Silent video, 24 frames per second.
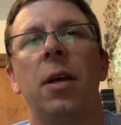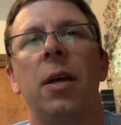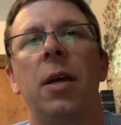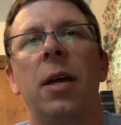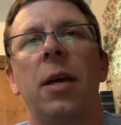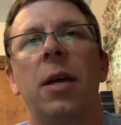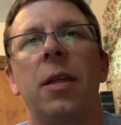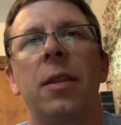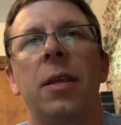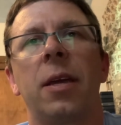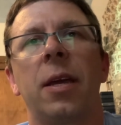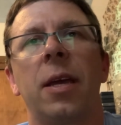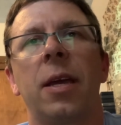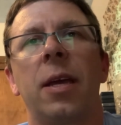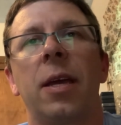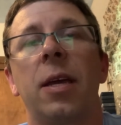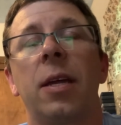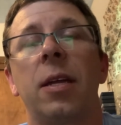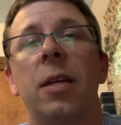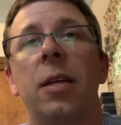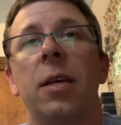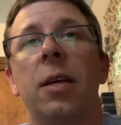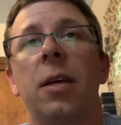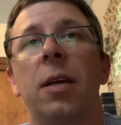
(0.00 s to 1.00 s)
And
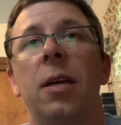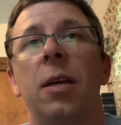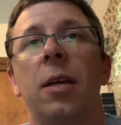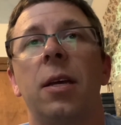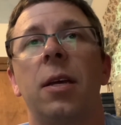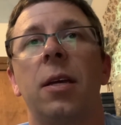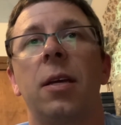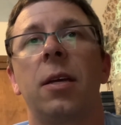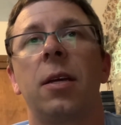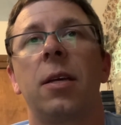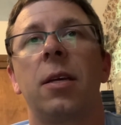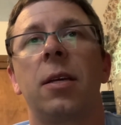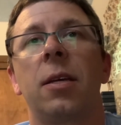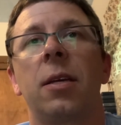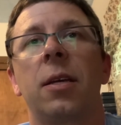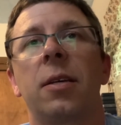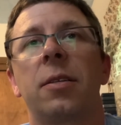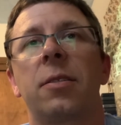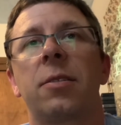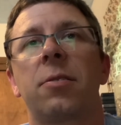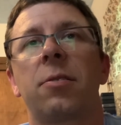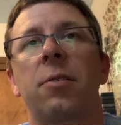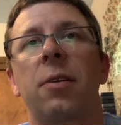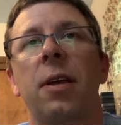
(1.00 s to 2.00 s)
then
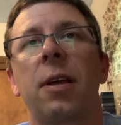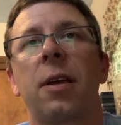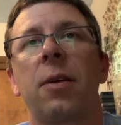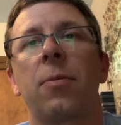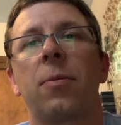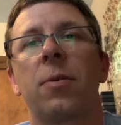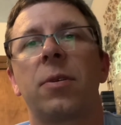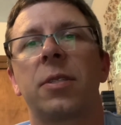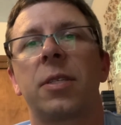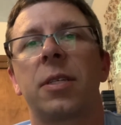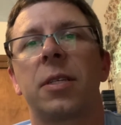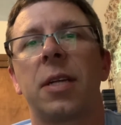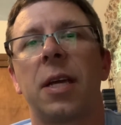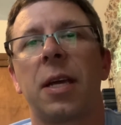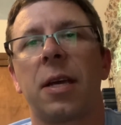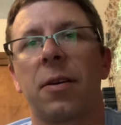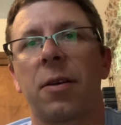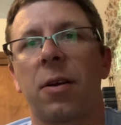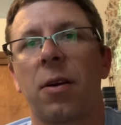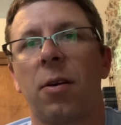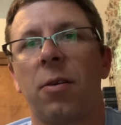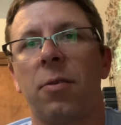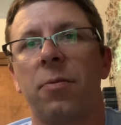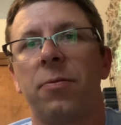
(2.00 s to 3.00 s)
yesterday was a day of
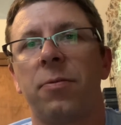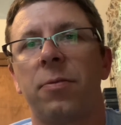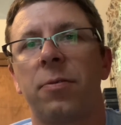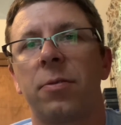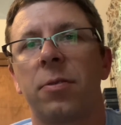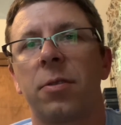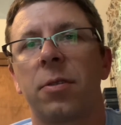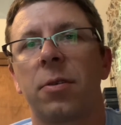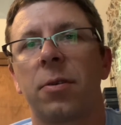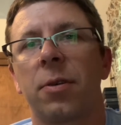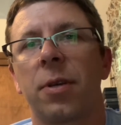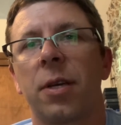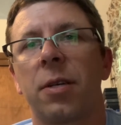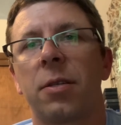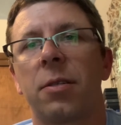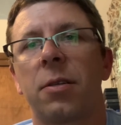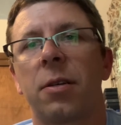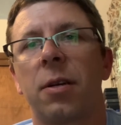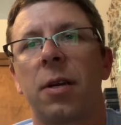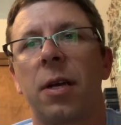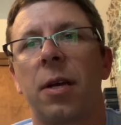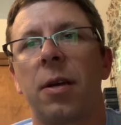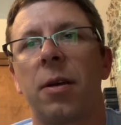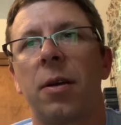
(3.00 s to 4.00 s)
golf. So
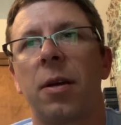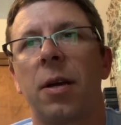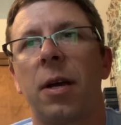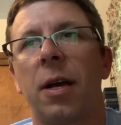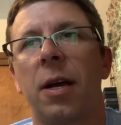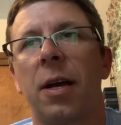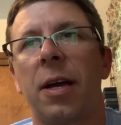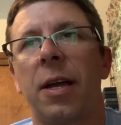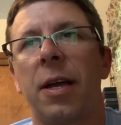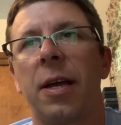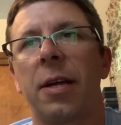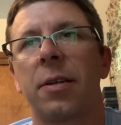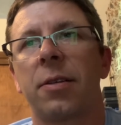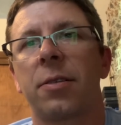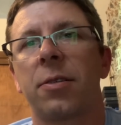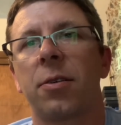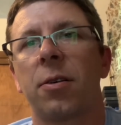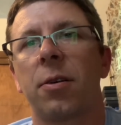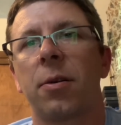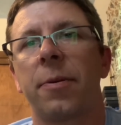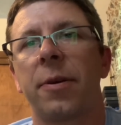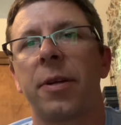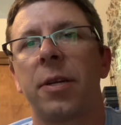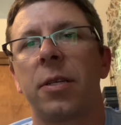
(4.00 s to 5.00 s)
yesterday I had a
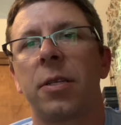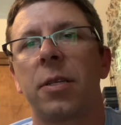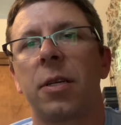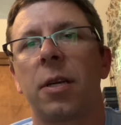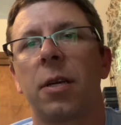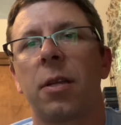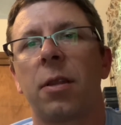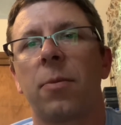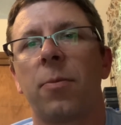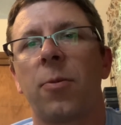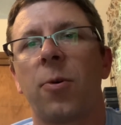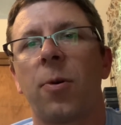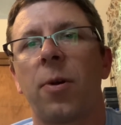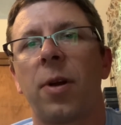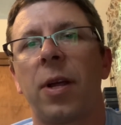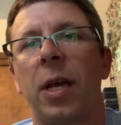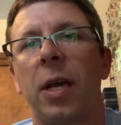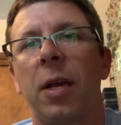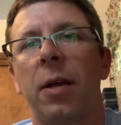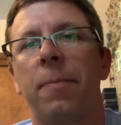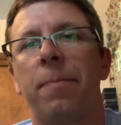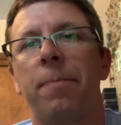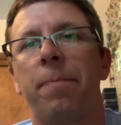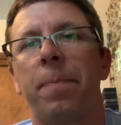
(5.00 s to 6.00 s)
tournament in the
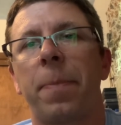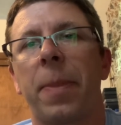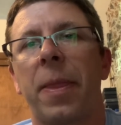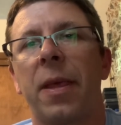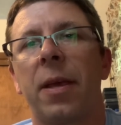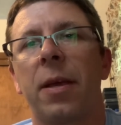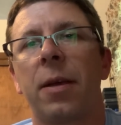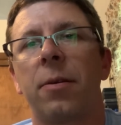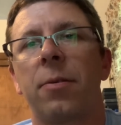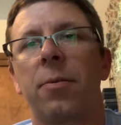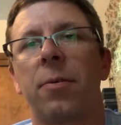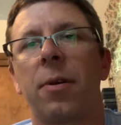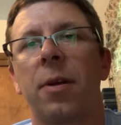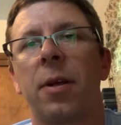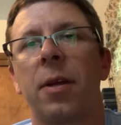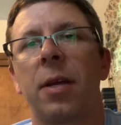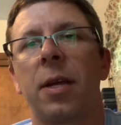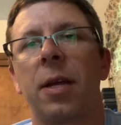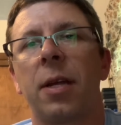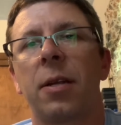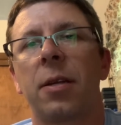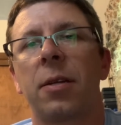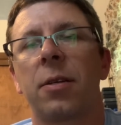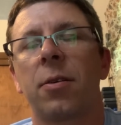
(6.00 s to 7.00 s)
morning and Ren
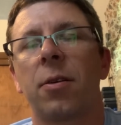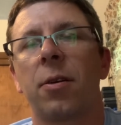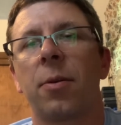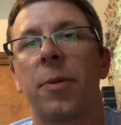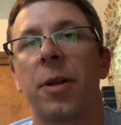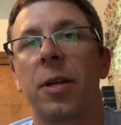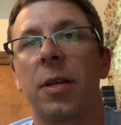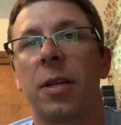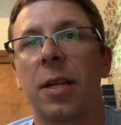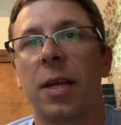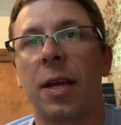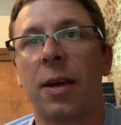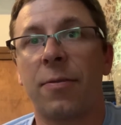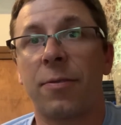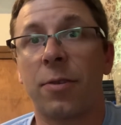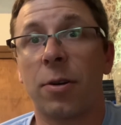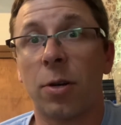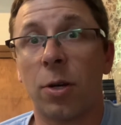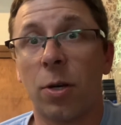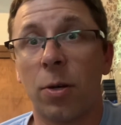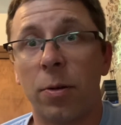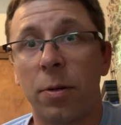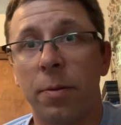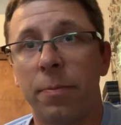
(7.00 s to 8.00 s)
had a tournament in the
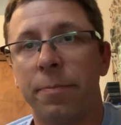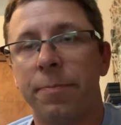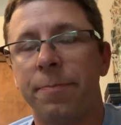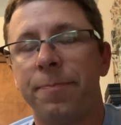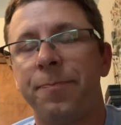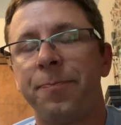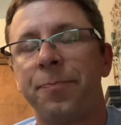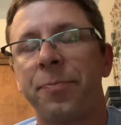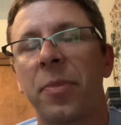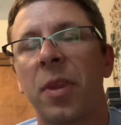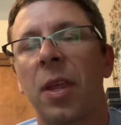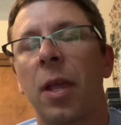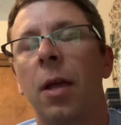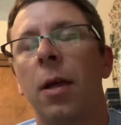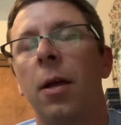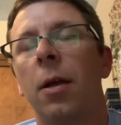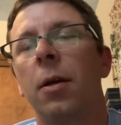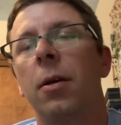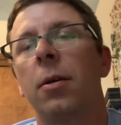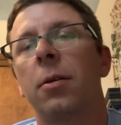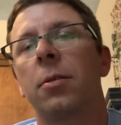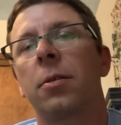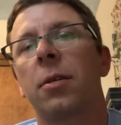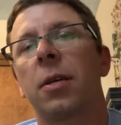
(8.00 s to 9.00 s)
afternoon.
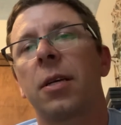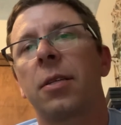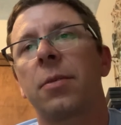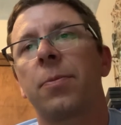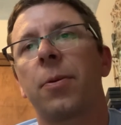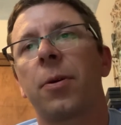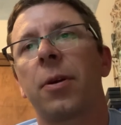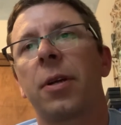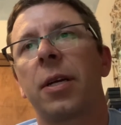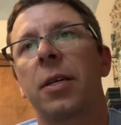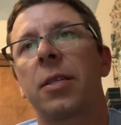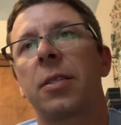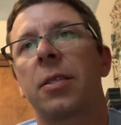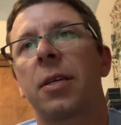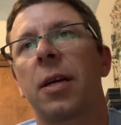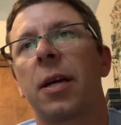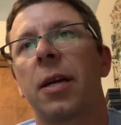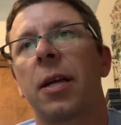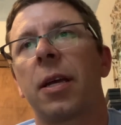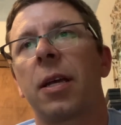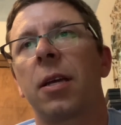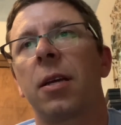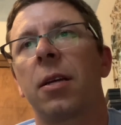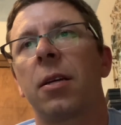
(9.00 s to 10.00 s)
So that's pretty
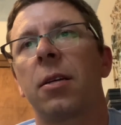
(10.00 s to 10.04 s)
exciting.